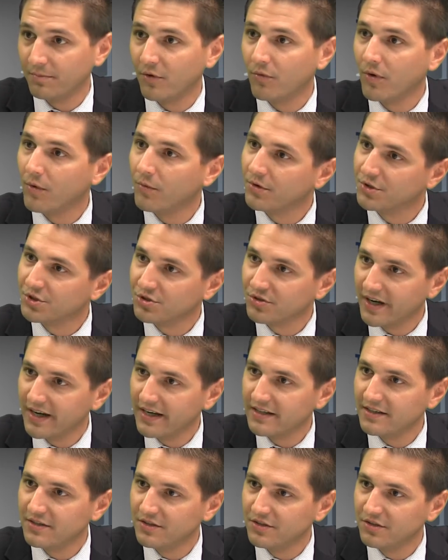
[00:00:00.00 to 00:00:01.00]
But what we're
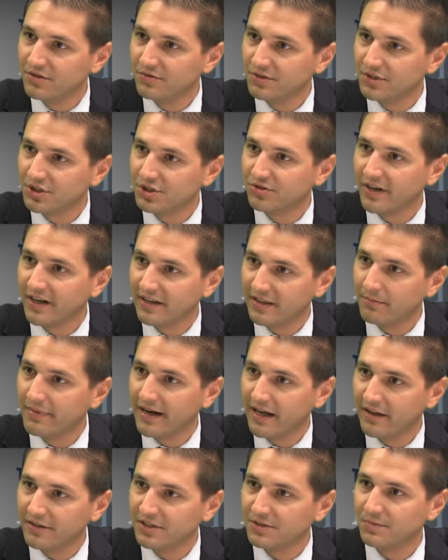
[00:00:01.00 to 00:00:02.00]
trying to do is strike the
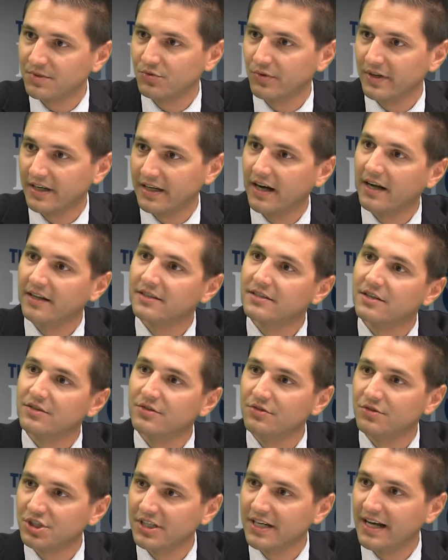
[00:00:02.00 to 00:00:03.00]
balance between
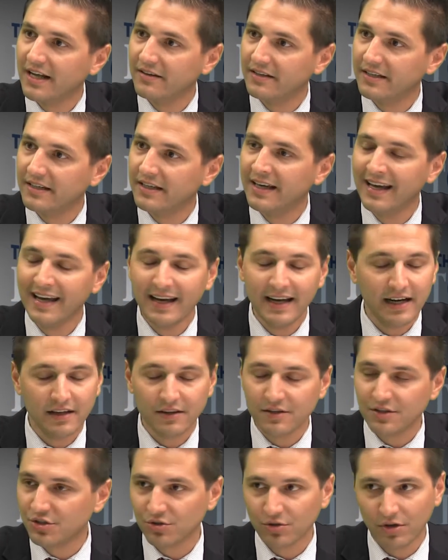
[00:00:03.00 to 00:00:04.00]
constitutionality
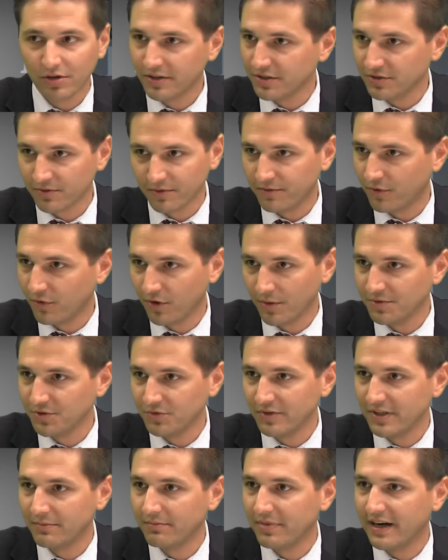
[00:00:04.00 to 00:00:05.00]
and the strongest reforms
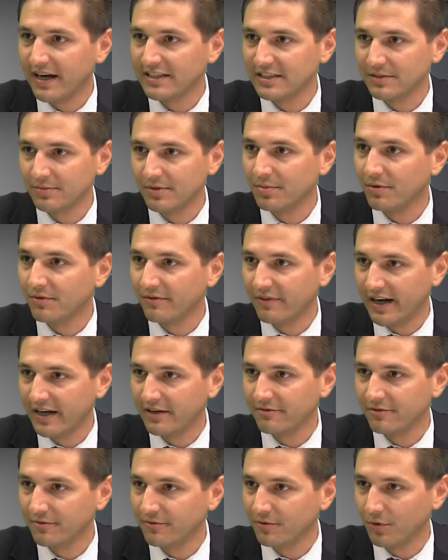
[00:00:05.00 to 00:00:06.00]
we can possibly
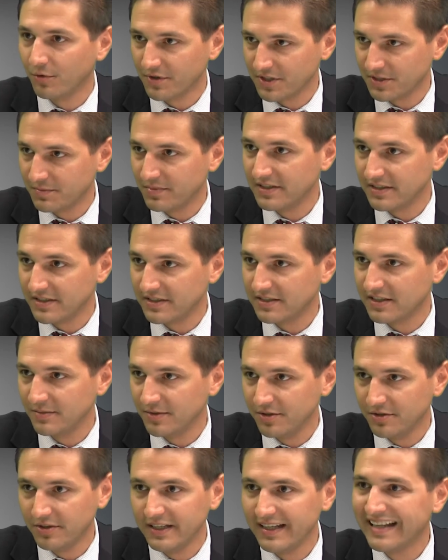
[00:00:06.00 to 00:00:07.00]
provide for Florida's business
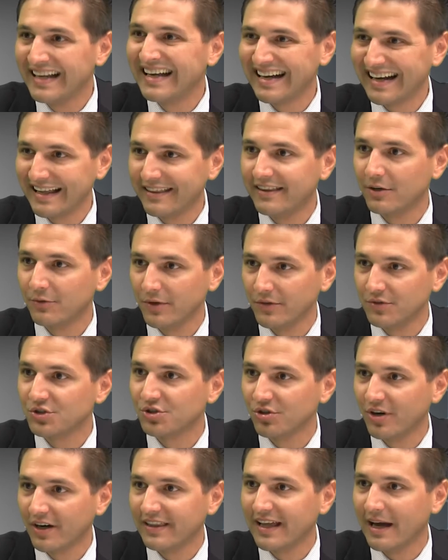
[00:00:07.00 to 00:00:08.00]
community. And I think we've
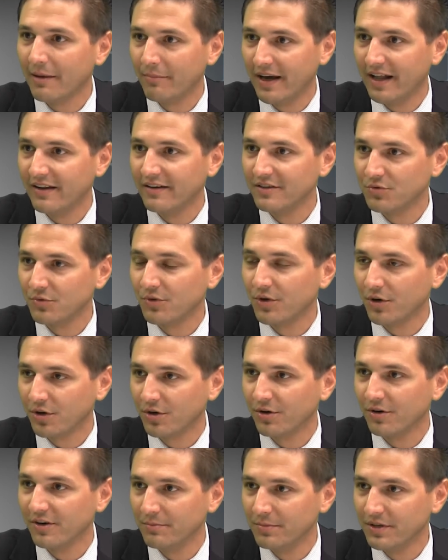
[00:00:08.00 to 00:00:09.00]
struck that balance with our
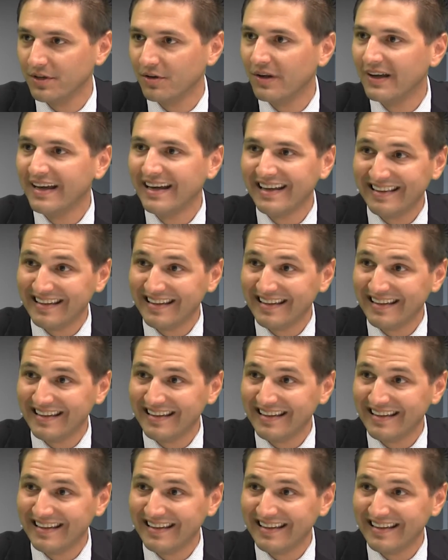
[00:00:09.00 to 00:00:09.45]
current bill.